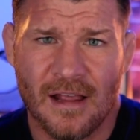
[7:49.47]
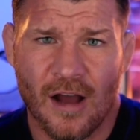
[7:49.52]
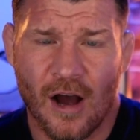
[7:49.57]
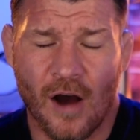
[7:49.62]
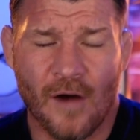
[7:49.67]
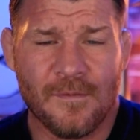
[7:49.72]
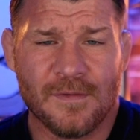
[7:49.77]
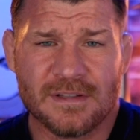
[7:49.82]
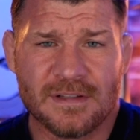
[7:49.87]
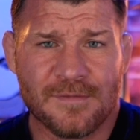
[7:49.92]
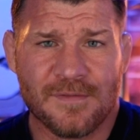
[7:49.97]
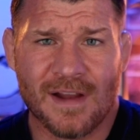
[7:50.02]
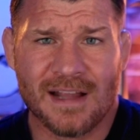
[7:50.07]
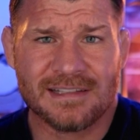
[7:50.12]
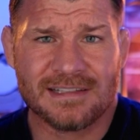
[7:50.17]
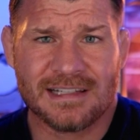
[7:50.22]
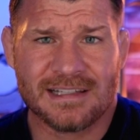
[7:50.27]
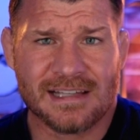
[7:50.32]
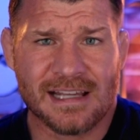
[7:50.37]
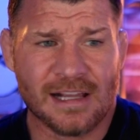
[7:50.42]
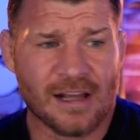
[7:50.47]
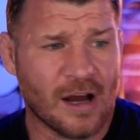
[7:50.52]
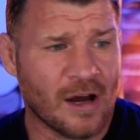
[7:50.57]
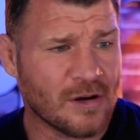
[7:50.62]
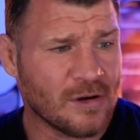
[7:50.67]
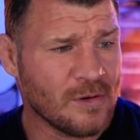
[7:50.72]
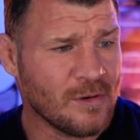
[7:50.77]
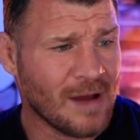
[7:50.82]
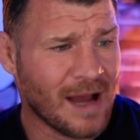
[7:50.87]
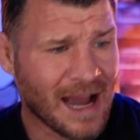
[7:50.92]
offer to Francis
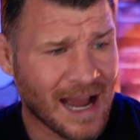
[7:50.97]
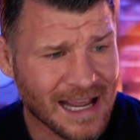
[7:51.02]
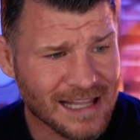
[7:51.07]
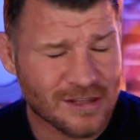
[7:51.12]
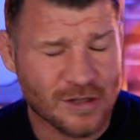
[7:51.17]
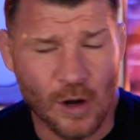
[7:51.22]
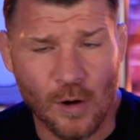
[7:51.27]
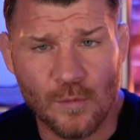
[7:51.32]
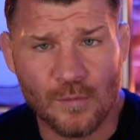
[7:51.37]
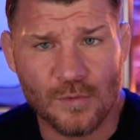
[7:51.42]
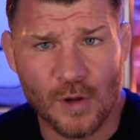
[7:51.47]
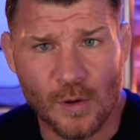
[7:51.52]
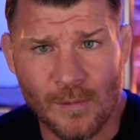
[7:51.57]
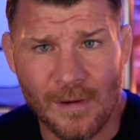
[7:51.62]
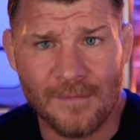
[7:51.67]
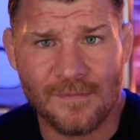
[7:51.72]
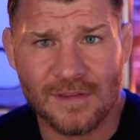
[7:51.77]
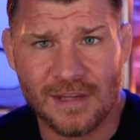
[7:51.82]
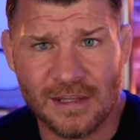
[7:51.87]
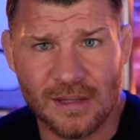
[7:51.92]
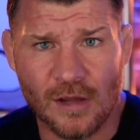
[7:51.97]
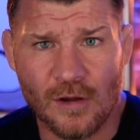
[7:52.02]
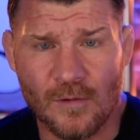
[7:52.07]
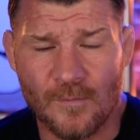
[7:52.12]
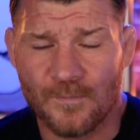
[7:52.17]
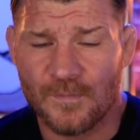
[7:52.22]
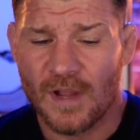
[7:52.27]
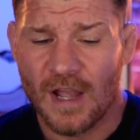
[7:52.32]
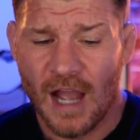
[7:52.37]
Ngannou? I don't know if they do.